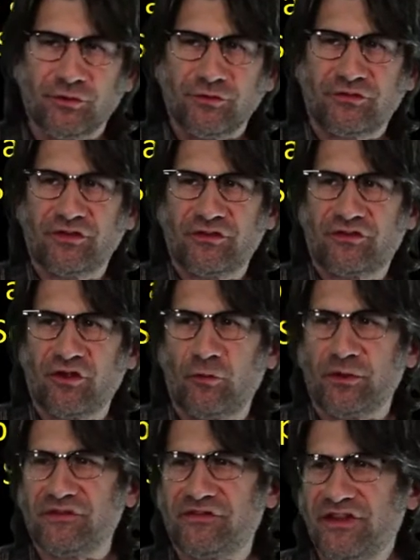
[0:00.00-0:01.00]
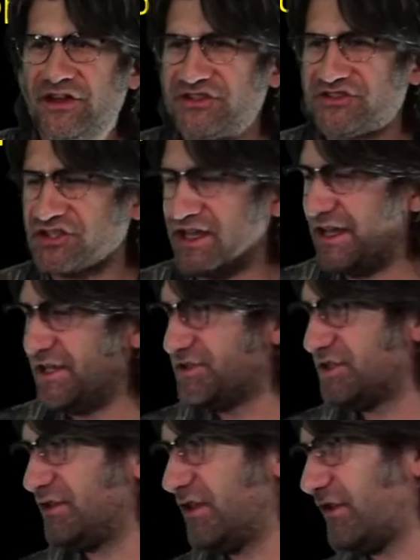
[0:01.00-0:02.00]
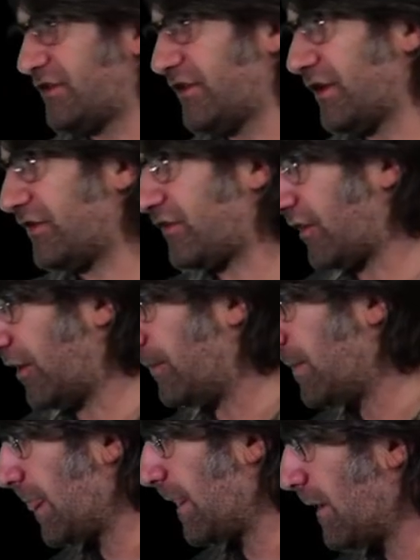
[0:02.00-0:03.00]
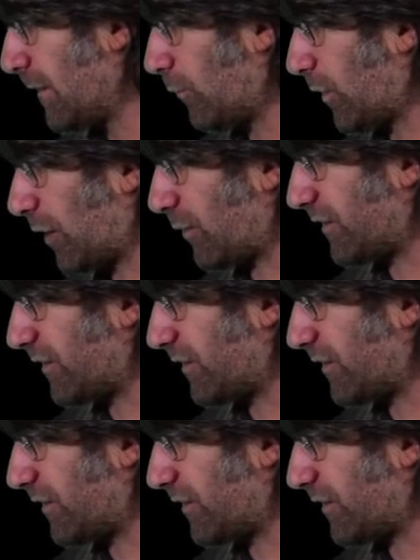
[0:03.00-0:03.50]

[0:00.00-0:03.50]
And so we've seen a change in this system where we've